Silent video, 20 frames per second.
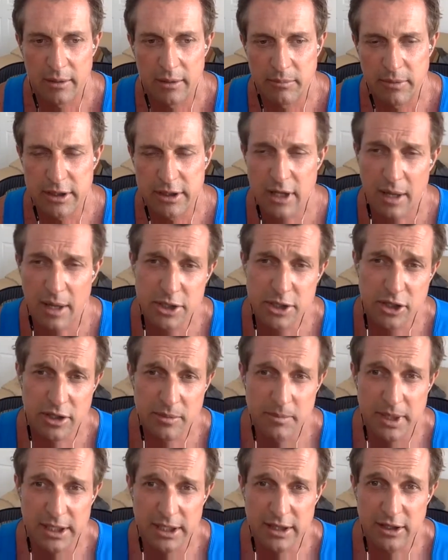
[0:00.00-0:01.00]
yeah I mean, you could
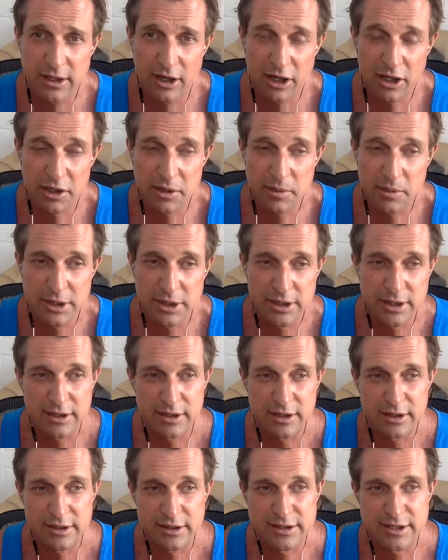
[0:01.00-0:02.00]
make the argument
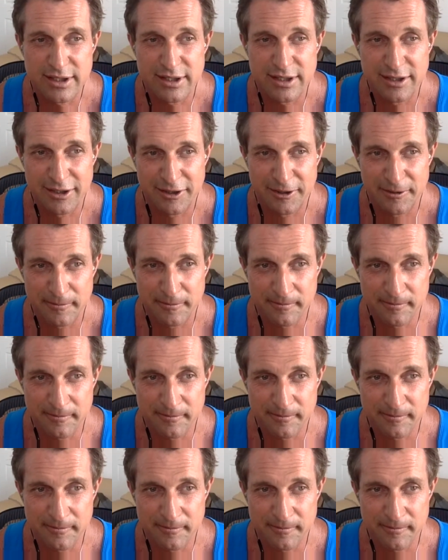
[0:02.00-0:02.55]
that, uh,